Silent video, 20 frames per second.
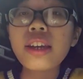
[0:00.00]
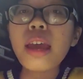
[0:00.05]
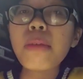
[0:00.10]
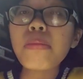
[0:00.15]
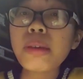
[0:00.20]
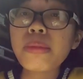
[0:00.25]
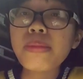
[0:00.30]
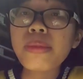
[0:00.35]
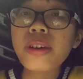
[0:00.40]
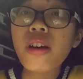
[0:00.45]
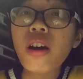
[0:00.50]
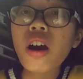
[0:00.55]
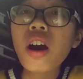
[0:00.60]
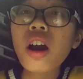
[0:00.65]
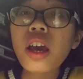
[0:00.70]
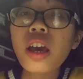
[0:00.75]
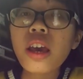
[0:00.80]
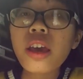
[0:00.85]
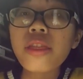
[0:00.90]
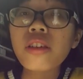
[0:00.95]

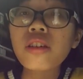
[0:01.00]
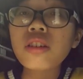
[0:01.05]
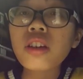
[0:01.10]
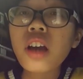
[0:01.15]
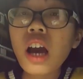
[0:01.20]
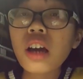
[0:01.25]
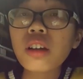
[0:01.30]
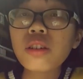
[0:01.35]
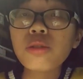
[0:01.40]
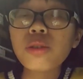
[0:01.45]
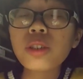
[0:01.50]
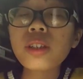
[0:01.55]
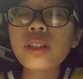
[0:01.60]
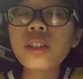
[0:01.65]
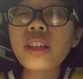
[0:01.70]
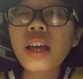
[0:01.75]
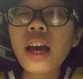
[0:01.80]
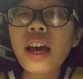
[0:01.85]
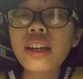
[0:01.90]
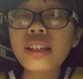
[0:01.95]
Namibia is a
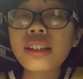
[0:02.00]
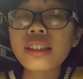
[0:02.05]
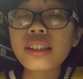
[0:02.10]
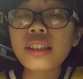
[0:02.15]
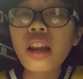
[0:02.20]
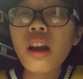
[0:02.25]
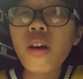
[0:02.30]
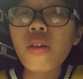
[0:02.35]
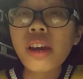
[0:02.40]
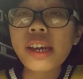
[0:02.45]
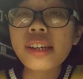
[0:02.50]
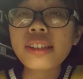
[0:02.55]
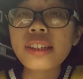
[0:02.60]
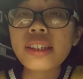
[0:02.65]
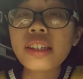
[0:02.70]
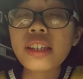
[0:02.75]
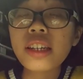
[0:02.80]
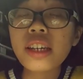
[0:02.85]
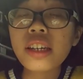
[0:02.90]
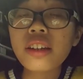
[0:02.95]
country that is
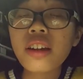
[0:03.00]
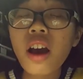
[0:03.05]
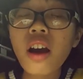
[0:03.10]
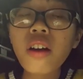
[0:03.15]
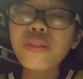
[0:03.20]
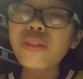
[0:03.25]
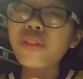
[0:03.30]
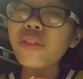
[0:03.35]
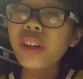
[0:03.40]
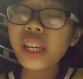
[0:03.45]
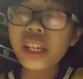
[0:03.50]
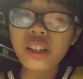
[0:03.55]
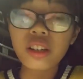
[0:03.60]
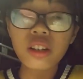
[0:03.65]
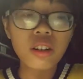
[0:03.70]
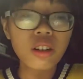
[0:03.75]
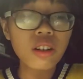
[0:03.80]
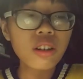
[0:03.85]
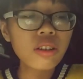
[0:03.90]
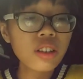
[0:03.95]
located in
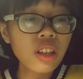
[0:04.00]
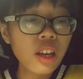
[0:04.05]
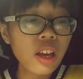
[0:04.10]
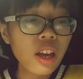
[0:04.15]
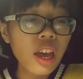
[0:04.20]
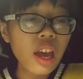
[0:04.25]
Africa,